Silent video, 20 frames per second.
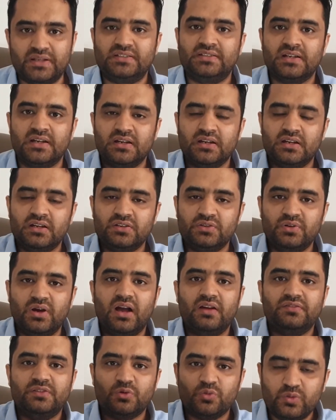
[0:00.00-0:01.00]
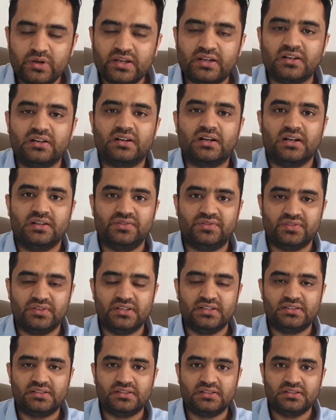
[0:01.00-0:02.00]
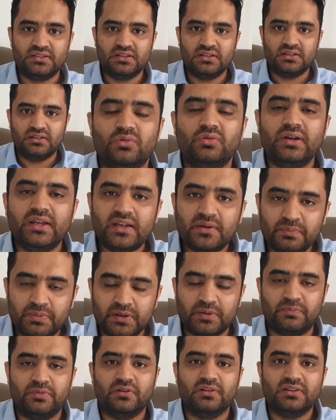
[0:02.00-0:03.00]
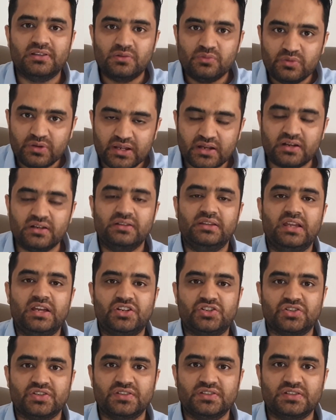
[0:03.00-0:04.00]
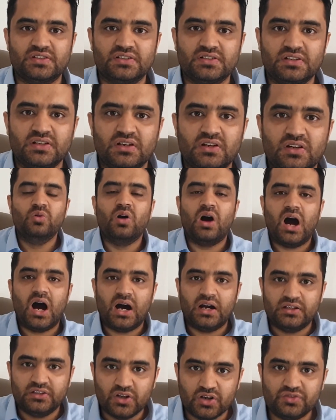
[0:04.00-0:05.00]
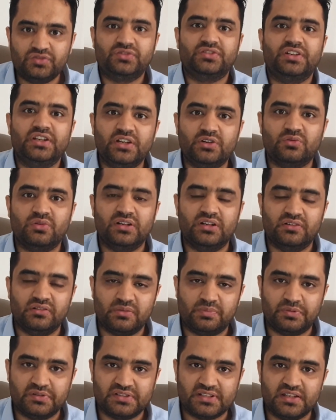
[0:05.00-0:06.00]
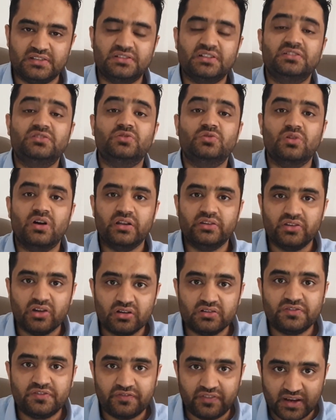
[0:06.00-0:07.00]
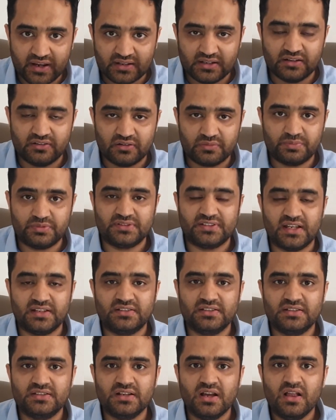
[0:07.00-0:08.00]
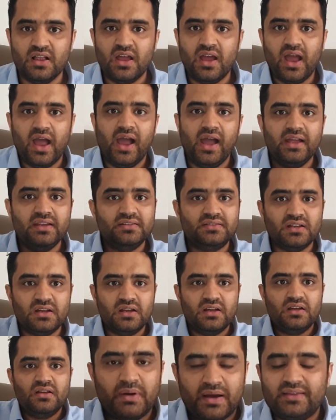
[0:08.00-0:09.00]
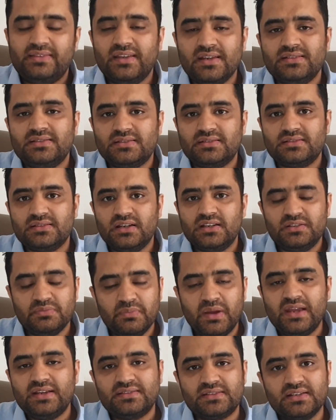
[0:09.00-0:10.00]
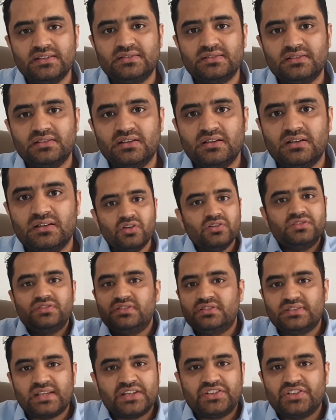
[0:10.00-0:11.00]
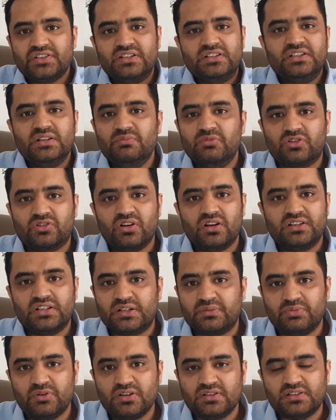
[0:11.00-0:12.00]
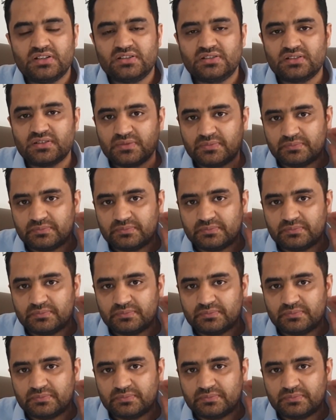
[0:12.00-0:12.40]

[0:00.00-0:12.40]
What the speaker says: but you have the weaker countries, the weak people, the weaker nations who are not equally represented, who are not fairly represented. And by this, it makes it not such a democratic process.